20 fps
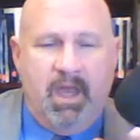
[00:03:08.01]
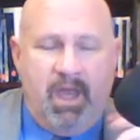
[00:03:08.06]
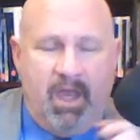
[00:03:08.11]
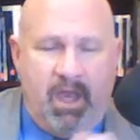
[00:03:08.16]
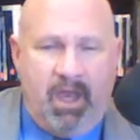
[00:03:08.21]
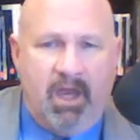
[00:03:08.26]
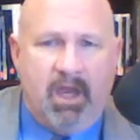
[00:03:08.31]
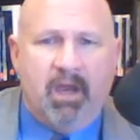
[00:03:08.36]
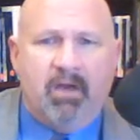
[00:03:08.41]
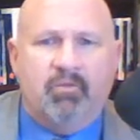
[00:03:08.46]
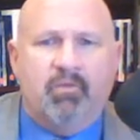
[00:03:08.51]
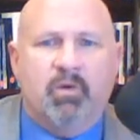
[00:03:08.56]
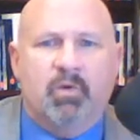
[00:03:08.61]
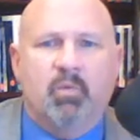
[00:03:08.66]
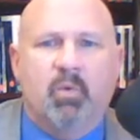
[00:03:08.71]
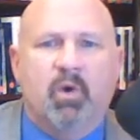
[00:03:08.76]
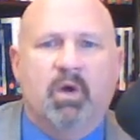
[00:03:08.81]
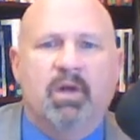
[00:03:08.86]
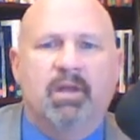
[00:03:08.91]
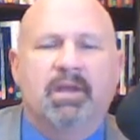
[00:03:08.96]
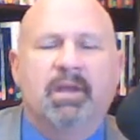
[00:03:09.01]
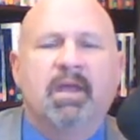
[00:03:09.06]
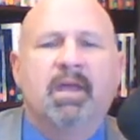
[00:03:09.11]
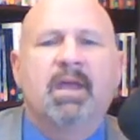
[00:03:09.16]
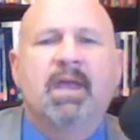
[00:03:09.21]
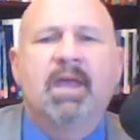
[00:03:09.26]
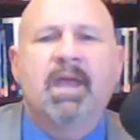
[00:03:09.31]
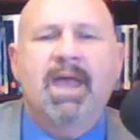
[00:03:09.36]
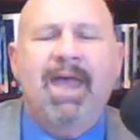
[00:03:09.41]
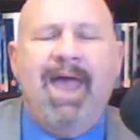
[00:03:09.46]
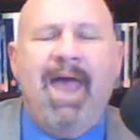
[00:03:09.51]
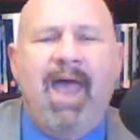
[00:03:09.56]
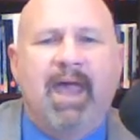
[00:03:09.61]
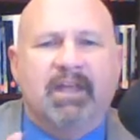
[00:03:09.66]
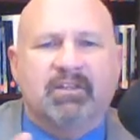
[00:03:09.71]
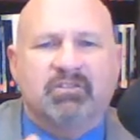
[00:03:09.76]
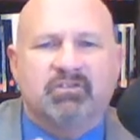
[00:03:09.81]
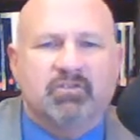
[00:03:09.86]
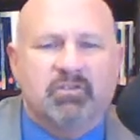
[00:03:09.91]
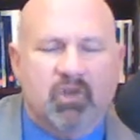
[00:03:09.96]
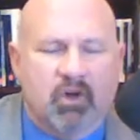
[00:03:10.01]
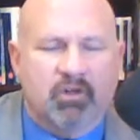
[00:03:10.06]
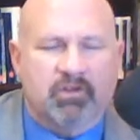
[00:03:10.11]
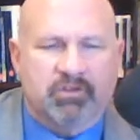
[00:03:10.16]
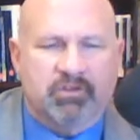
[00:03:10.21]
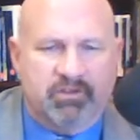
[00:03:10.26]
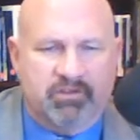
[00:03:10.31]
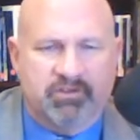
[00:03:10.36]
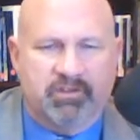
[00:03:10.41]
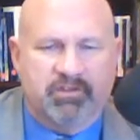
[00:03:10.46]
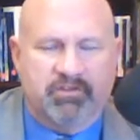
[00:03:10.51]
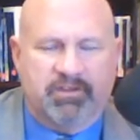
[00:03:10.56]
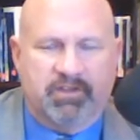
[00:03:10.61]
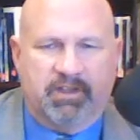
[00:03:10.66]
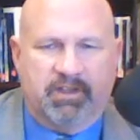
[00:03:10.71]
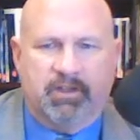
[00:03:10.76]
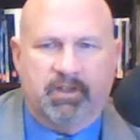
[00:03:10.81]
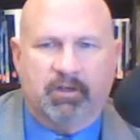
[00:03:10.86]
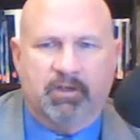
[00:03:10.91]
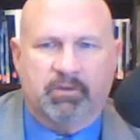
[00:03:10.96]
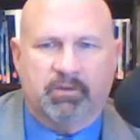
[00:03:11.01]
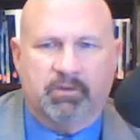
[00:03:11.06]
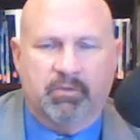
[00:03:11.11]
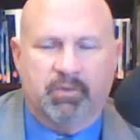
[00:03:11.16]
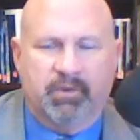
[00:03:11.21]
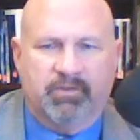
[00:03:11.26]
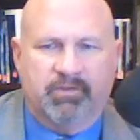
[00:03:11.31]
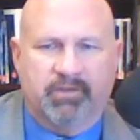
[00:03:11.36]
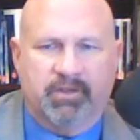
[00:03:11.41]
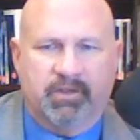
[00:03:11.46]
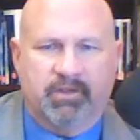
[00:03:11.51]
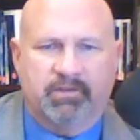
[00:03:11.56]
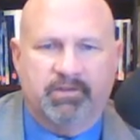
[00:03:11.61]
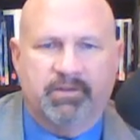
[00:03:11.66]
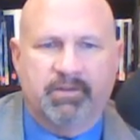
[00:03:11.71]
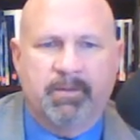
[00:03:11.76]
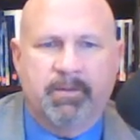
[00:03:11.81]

Everyone has narcissistic characteristics,